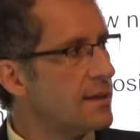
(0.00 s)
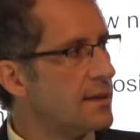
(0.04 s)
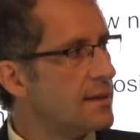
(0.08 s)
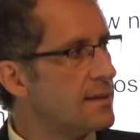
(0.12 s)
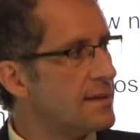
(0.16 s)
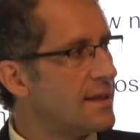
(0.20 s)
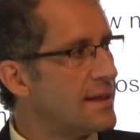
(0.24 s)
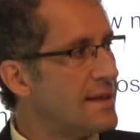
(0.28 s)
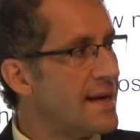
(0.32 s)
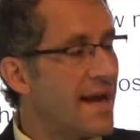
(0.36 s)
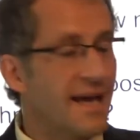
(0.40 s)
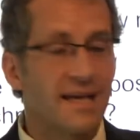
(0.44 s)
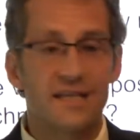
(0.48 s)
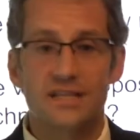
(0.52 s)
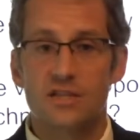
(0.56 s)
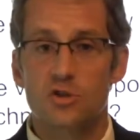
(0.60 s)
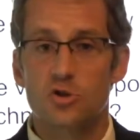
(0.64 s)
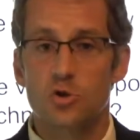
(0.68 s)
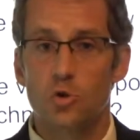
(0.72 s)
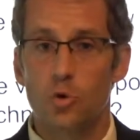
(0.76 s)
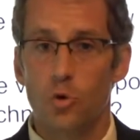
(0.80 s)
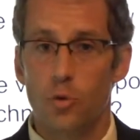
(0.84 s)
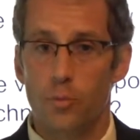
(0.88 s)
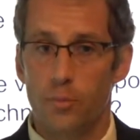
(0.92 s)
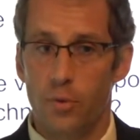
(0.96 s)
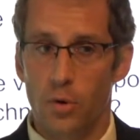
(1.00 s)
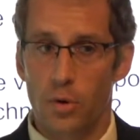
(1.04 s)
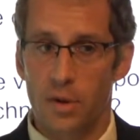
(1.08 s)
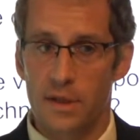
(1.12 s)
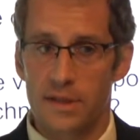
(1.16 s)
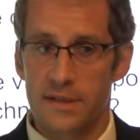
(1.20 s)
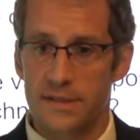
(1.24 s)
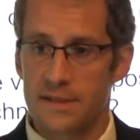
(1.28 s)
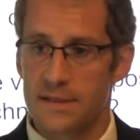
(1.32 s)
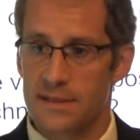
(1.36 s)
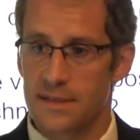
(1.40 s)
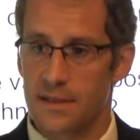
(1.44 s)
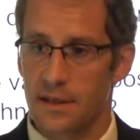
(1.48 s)
the next 2
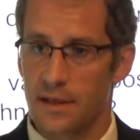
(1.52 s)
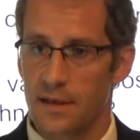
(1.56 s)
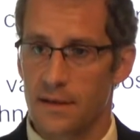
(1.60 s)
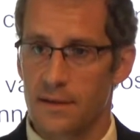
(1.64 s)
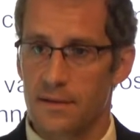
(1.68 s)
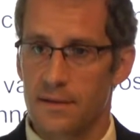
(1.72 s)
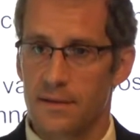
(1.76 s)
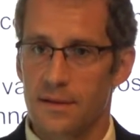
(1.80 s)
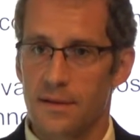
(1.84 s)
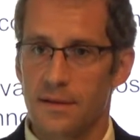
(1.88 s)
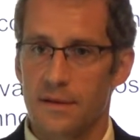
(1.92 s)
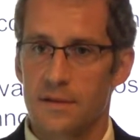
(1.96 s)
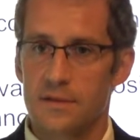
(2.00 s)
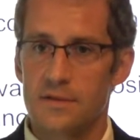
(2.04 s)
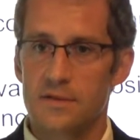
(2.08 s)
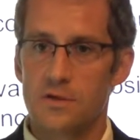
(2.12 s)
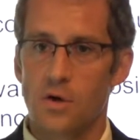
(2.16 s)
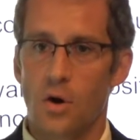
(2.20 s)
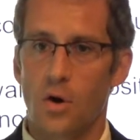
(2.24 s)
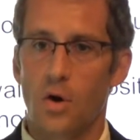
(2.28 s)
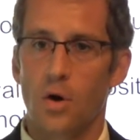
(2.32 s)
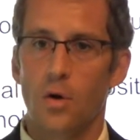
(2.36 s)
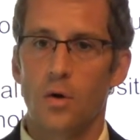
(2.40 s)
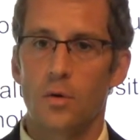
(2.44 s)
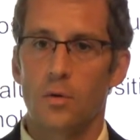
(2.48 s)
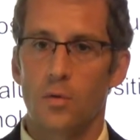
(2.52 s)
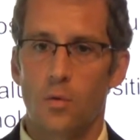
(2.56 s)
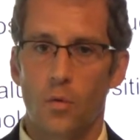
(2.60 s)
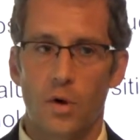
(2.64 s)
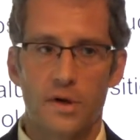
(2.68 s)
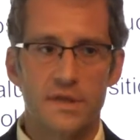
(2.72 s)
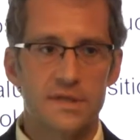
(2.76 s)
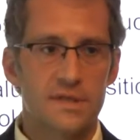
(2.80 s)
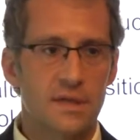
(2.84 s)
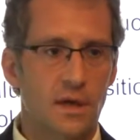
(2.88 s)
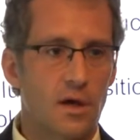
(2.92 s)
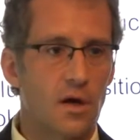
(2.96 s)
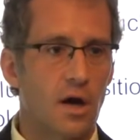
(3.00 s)
bullets there. So what
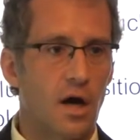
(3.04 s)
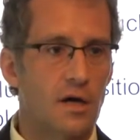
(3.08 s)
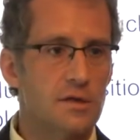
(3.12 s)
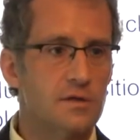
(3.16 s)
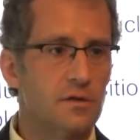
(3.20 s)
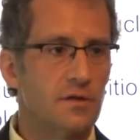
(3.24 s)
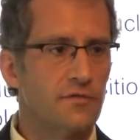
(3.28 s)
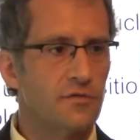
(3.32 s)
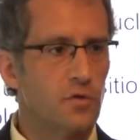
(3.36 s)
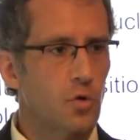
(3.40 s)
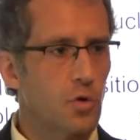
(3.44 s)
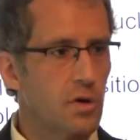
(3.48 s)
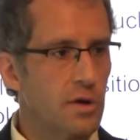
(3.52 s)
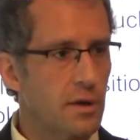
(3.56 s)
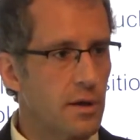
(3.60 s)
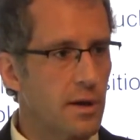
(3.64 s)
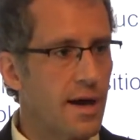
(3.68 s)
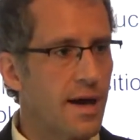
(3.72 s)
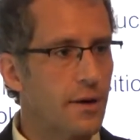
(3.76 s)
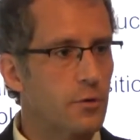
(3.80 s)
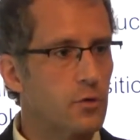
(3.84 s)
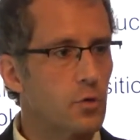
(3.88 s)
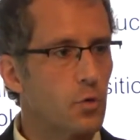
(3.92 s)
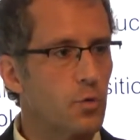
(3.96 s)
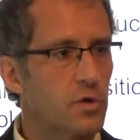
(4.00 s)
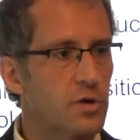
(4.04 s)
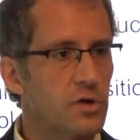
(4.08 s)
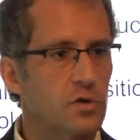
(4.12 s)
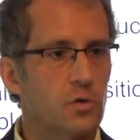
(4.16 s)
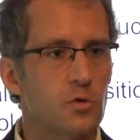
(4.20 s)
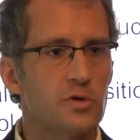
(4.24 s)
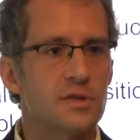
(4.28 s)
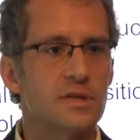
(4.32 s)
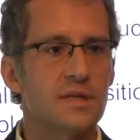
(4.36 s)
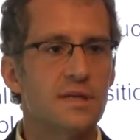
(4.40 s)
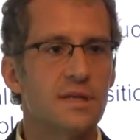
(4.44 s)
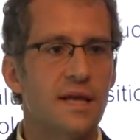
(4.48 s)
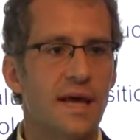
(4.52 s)
is the cost of nuclear, how to
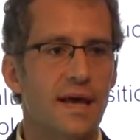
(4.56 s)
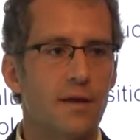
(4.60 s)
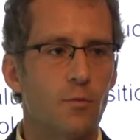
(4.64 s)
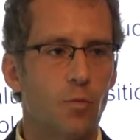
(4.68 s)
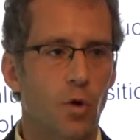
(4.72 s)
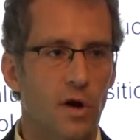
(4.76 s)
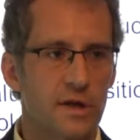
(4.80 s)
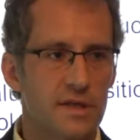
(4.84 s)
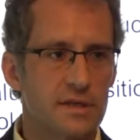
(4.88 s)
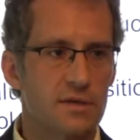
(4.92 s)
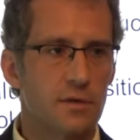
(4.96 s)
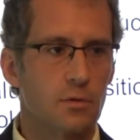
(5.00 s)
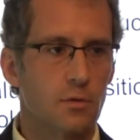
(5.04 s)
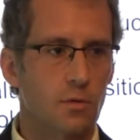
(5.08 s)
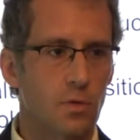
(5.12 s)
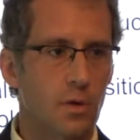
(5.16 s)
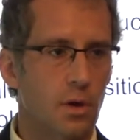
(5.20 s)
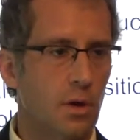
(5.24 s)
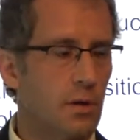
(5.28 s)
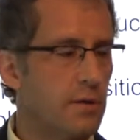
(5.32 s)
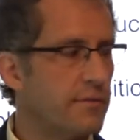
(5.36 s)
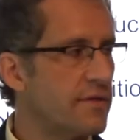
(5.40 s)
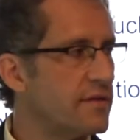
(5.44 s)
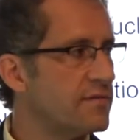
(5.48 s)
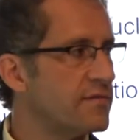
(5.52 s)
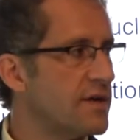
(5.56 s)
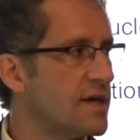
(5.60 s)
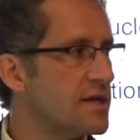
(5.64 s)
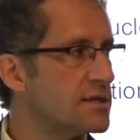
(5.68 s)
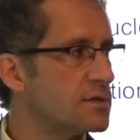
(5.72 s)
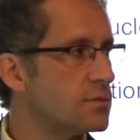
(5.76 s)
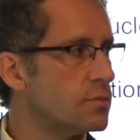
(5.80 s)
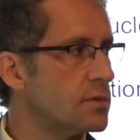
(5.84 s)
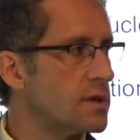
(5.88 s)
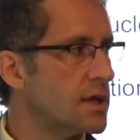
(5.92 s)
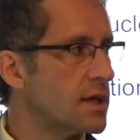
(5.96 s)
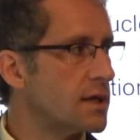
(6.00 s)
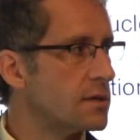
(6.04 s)
reduce it, and what is the role of advanced
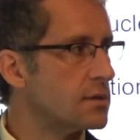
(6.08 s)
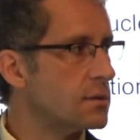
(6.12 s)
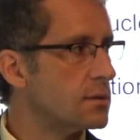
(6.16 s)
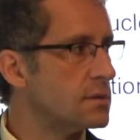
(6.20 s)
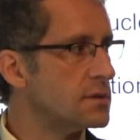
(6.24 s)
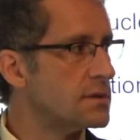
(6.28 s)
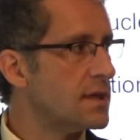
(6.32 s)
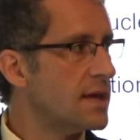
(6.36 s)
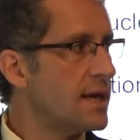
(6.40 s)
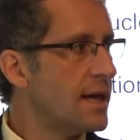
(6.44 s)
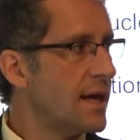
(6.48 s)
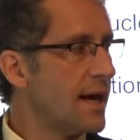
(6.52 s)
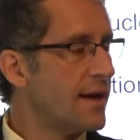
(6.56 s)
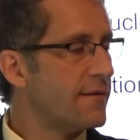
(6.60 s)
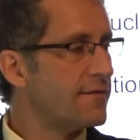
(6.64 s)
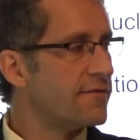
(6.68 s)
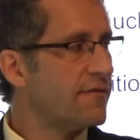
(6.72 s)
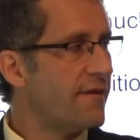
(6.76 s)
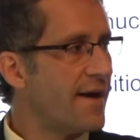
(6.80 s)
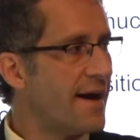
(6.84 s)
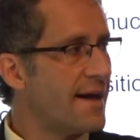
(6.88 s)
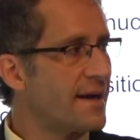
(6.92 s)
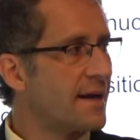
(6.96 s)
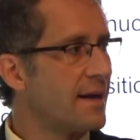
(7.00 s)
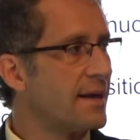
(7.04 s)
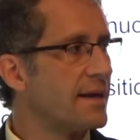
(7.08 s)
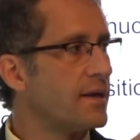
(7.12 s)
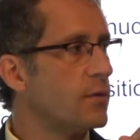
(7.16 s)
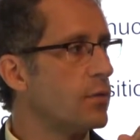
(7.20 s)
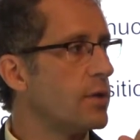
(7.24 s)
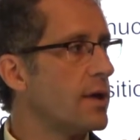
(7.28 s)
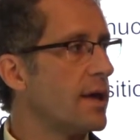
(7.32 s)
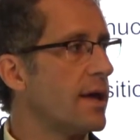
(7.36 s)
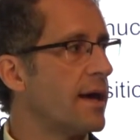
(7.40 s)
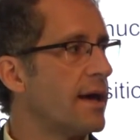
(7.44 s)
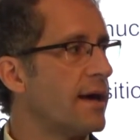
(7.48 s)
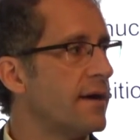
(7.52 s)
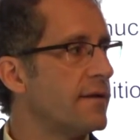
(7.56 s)
reactors. And finally,
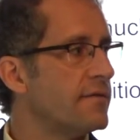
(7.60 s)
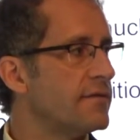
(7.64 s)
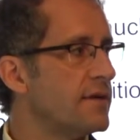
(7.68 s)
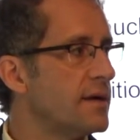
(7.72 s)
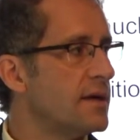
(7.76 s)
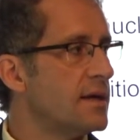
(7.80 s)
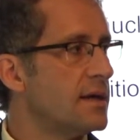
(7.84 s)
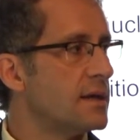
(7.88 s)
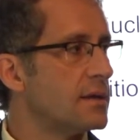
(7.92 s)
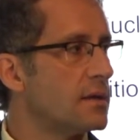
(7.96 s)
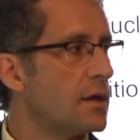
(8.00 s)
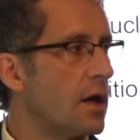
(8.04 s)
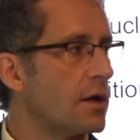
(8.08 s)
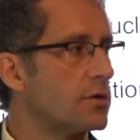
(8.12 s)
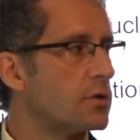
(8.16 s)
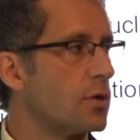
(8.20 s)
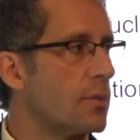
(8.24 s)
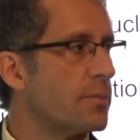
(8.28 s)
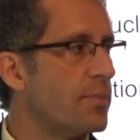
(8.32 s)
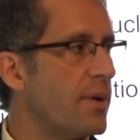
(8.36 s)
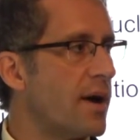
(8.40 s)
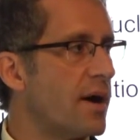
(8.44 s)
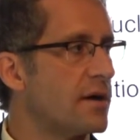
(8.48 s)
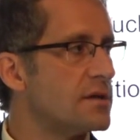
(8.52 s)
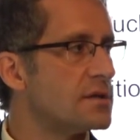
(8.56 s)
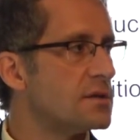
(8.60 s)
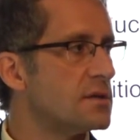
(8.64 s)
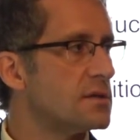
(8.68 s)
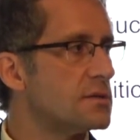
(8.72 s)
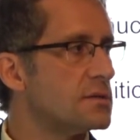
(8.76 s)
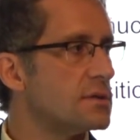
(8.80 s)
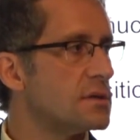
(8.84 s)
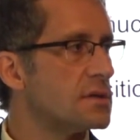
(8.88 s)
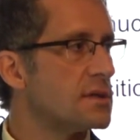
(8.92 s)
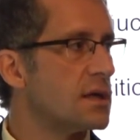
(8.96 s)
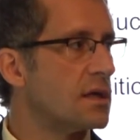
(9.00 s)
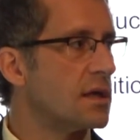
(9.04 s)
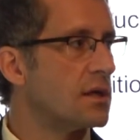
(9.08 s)
we'll have Dr. Parsons,
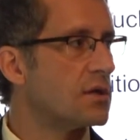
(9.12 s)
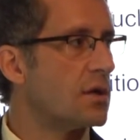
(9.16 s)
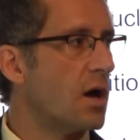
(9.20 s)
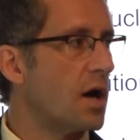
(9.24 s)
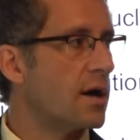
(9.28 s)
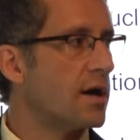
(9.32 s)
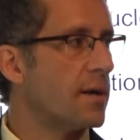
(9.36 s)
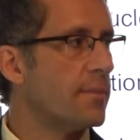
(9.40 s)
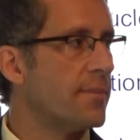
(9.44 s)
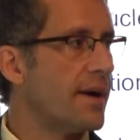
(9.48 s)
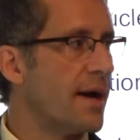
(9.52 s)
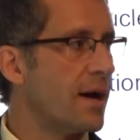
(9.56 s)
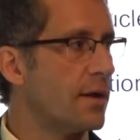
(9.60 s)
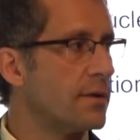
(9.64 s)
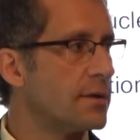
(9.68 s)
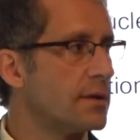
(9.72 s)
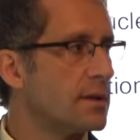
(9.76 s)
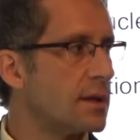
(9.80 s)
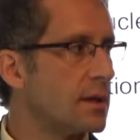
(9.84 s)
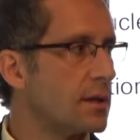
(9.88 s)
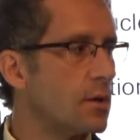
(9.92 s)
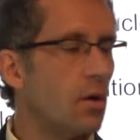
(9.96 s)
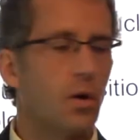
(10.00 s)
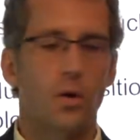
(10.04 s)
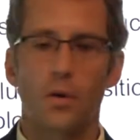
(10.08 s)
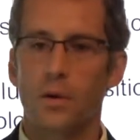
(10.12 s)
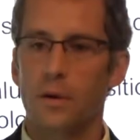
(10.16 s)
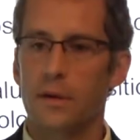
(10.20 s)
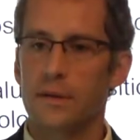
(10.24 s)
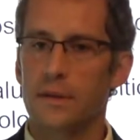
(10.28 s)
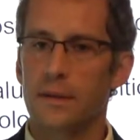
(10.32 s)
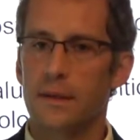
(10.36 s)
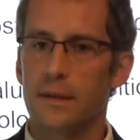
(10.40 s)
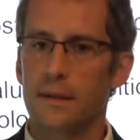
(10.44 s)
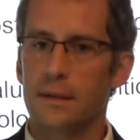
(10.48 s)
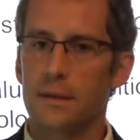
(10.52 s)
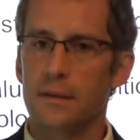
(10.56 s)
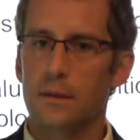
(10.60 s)
who's going to talk about
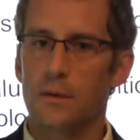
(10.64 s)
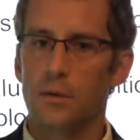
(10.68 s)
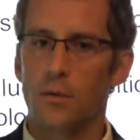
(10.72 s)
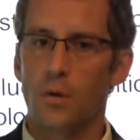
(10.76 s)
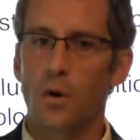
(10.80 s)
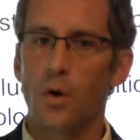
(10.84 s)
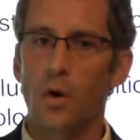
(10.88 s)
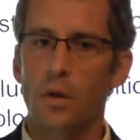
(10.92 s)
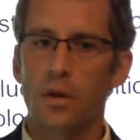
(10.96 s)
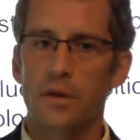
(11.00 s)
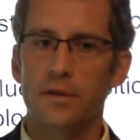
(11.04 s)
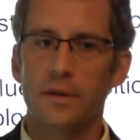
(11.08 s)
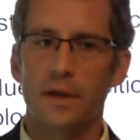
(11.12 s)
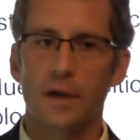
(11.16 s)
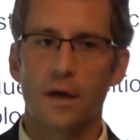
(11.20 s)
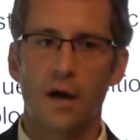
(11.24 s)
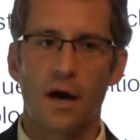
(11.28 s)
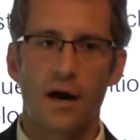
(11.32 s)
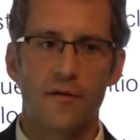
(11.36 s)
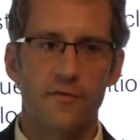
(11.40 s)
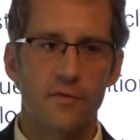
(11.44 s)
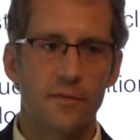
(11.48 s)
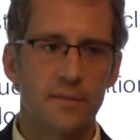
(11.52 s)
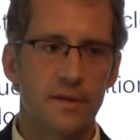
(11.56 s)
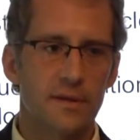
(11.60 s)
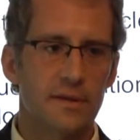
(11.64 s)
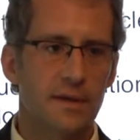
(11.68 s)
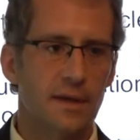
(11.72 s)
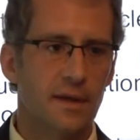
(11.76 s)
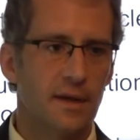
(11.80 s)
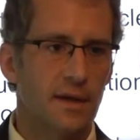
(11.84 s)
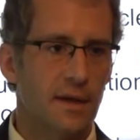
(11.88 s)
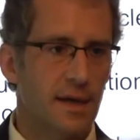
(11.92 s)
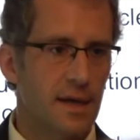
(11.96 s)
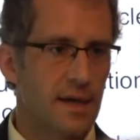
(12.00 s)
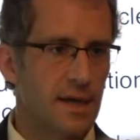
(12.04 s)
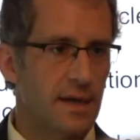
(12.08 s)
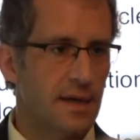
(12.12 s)
the role of the government
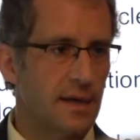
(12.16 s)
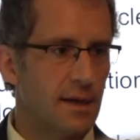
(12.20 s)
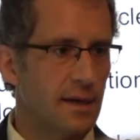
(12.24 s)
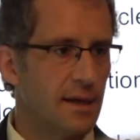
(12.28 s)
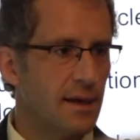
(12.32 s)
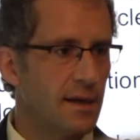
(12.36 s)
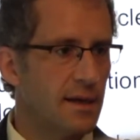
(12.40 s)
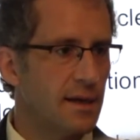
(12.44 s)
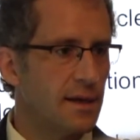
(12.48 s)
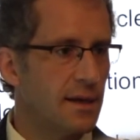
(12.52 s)
in